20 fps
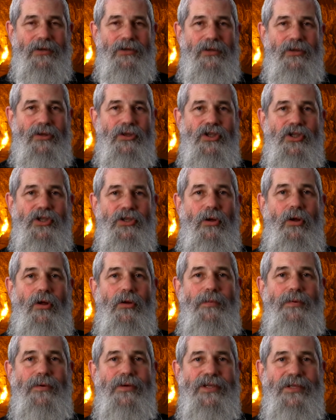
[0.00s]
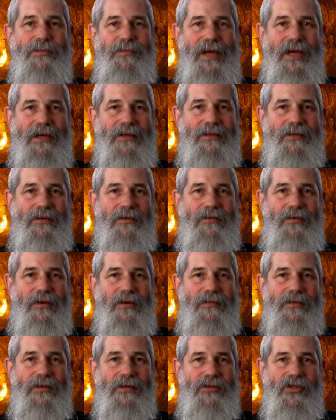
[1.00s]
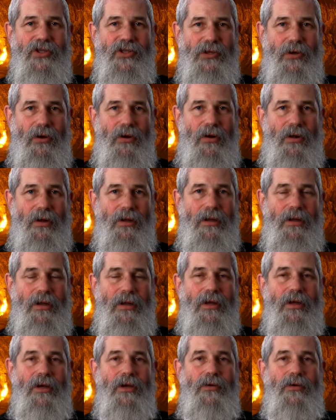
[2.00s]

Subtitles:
to the soul perspective of the soul